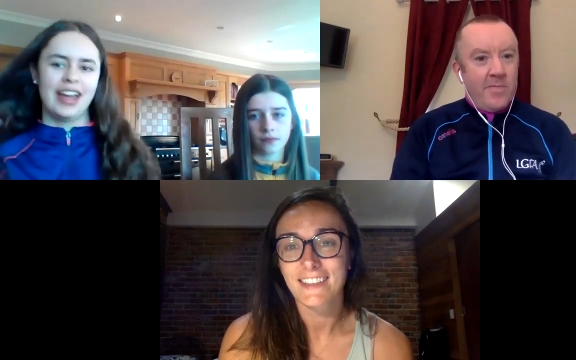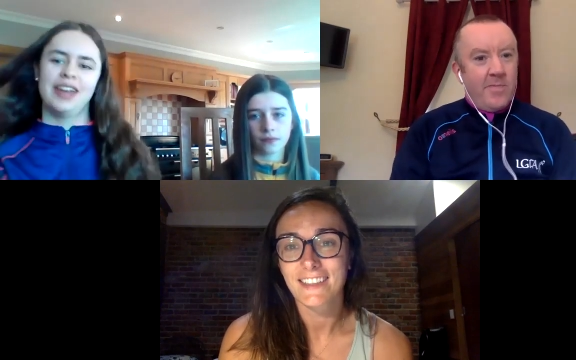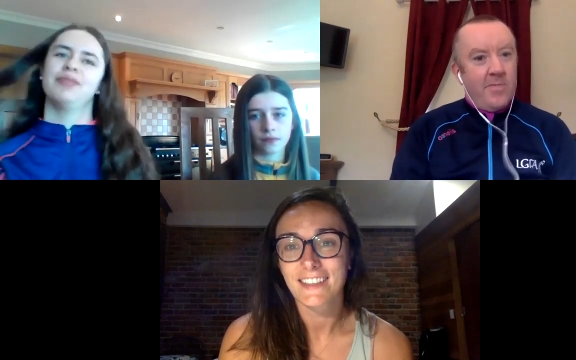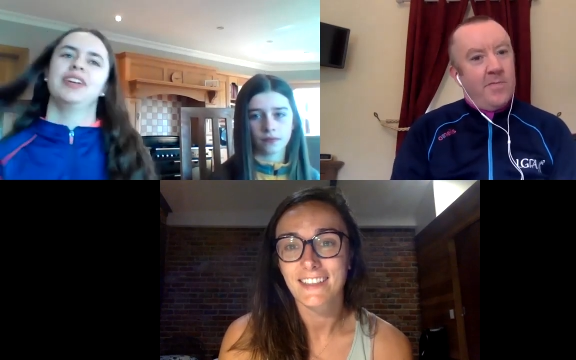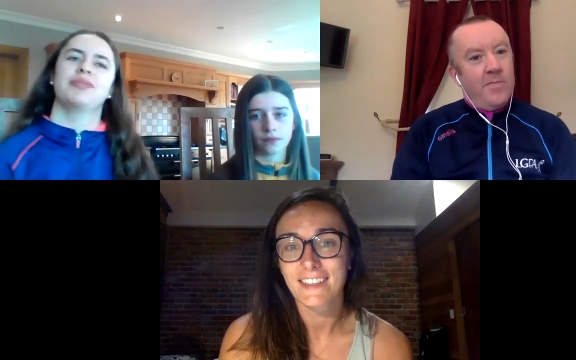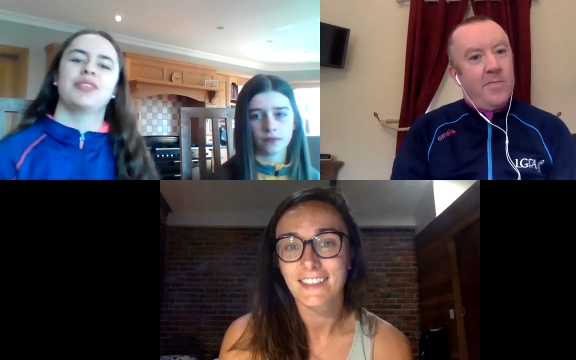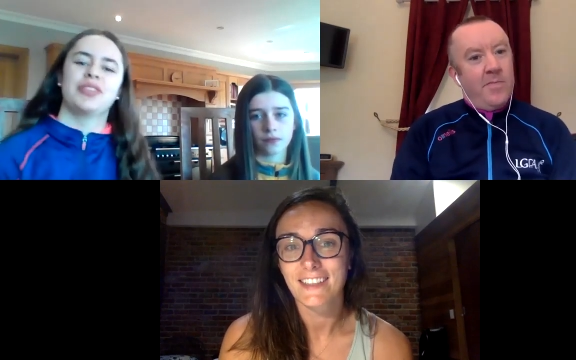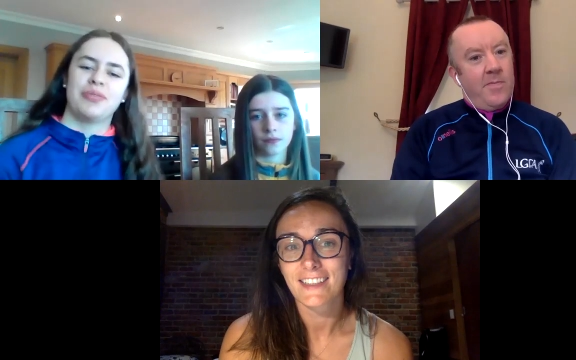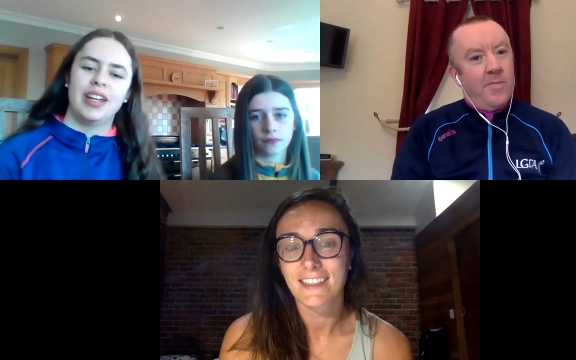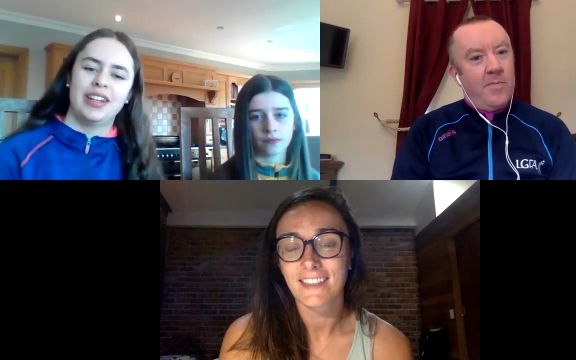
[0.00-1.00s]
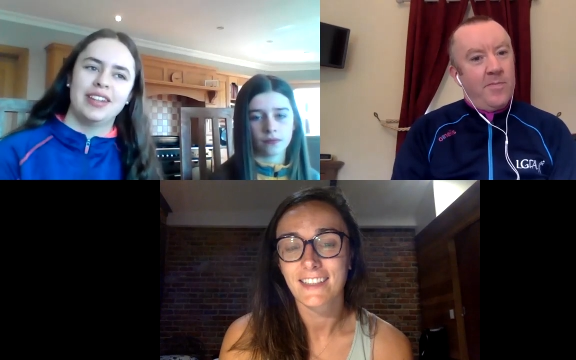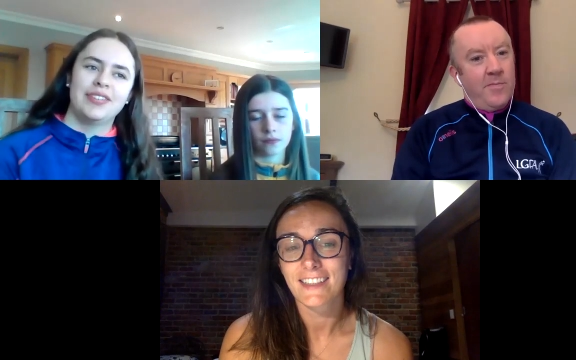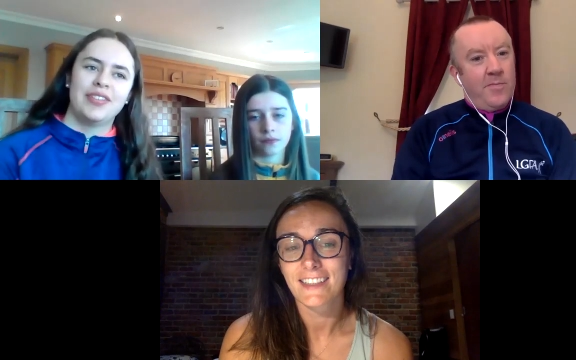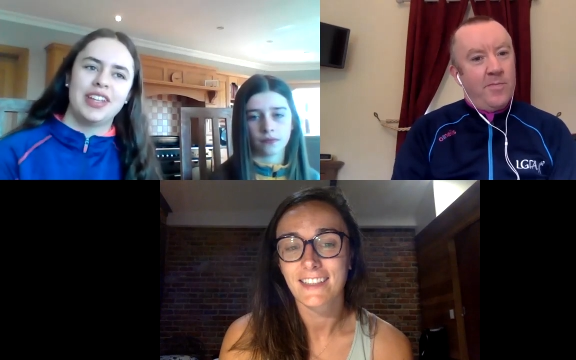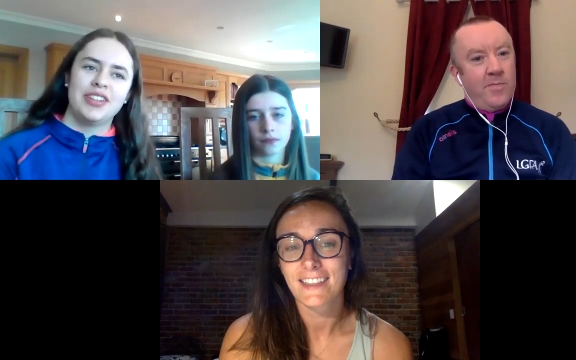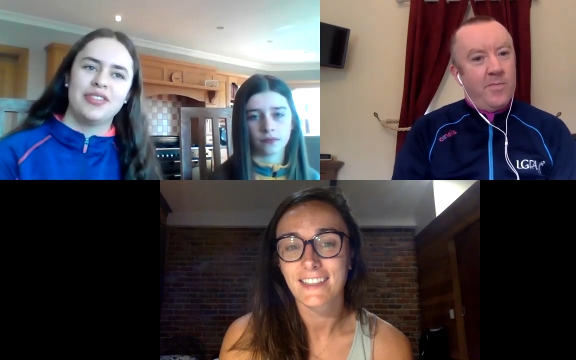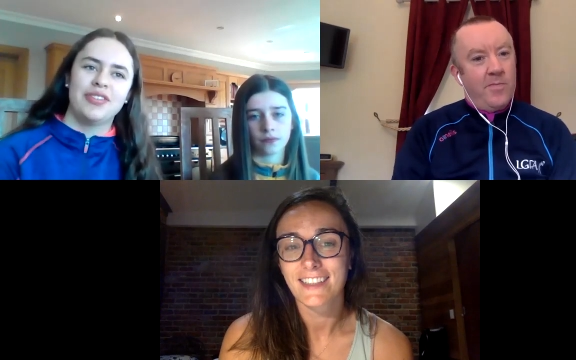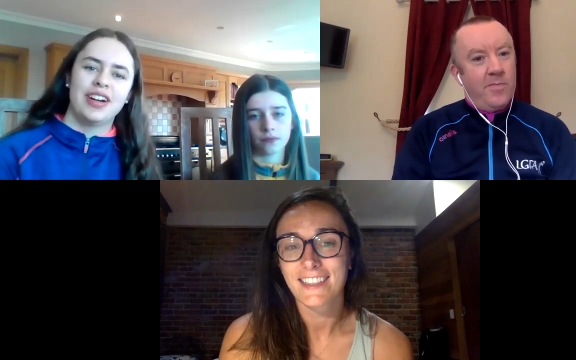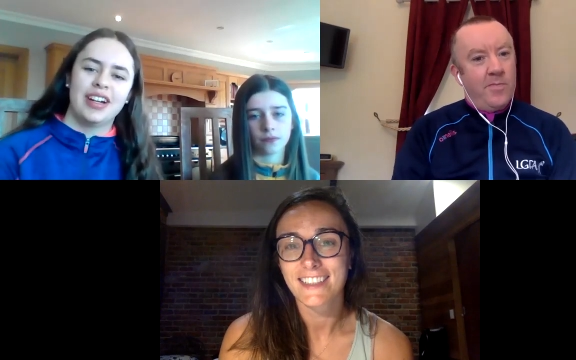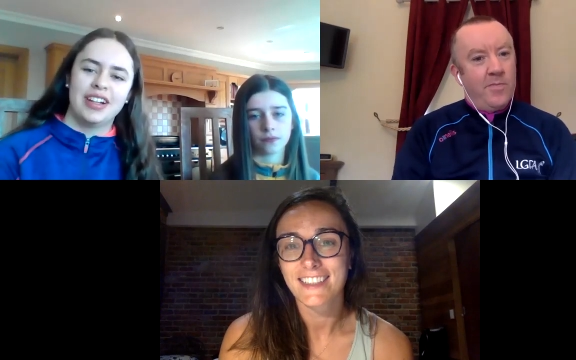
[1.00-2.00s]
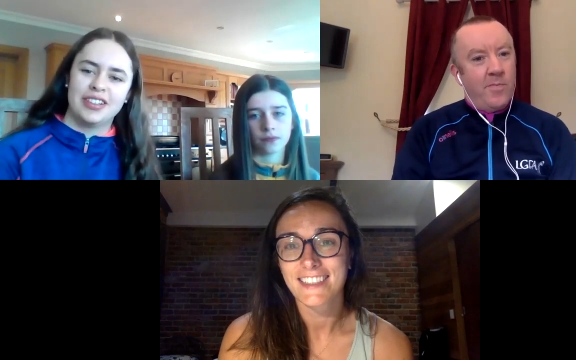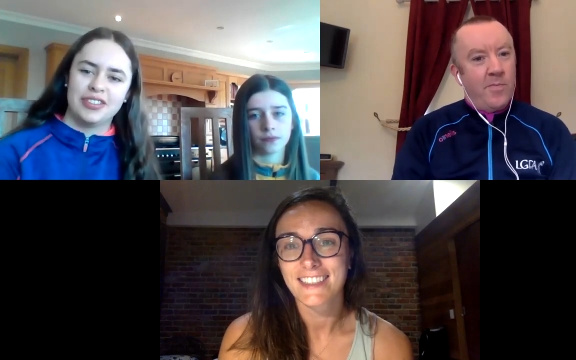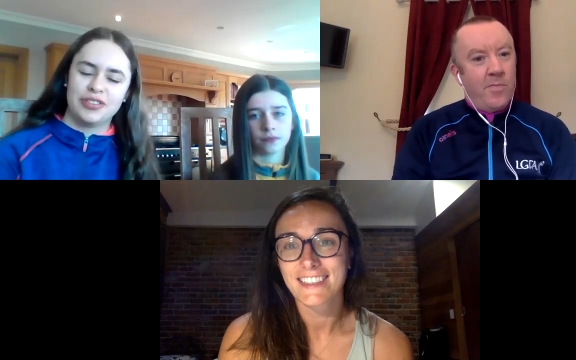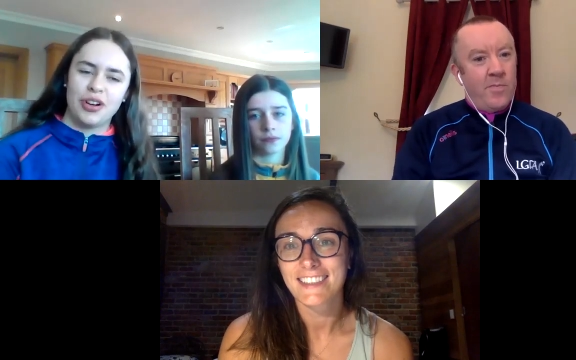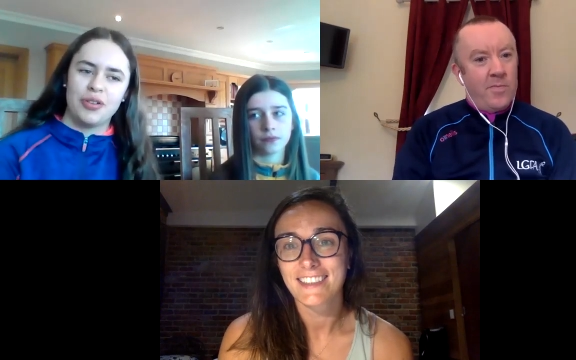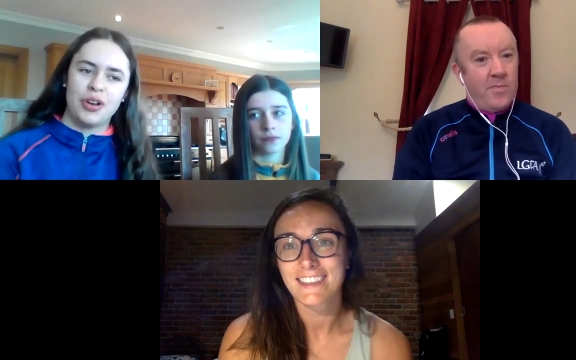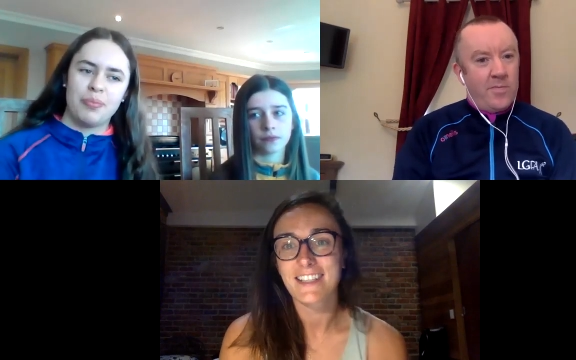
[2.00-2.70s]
Speaker 1: Um, I suppose when when you were growing